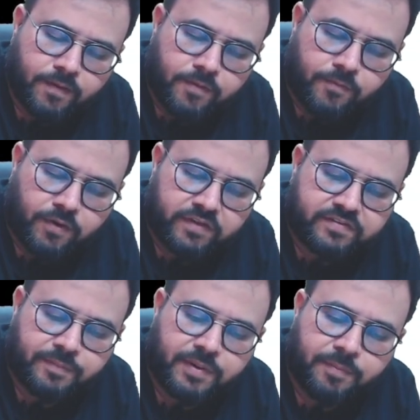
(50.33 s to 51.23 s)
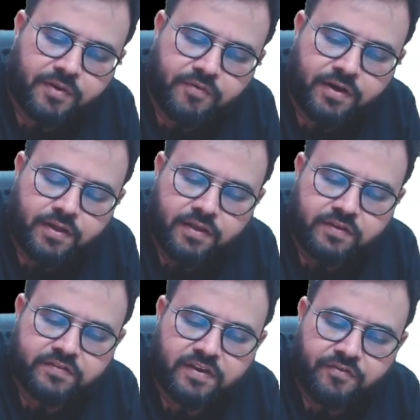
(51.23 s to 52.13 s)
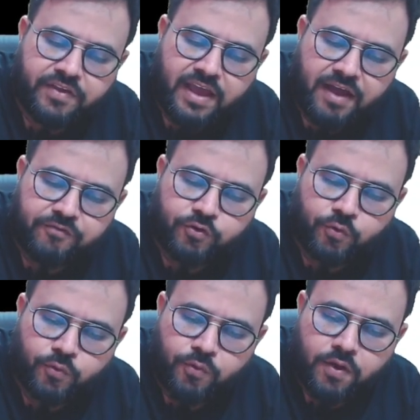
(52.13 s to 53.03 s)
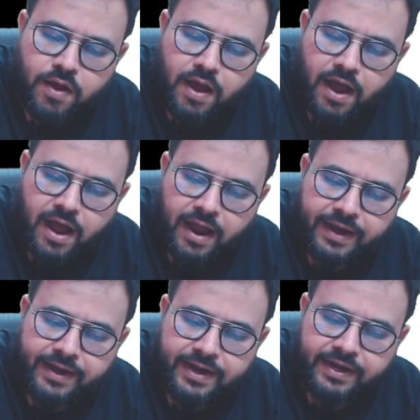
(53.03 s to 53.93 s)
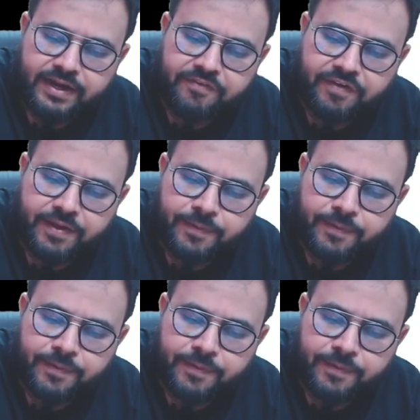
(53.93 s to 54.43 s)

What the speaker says: What is step number 1? Sir, we have to identify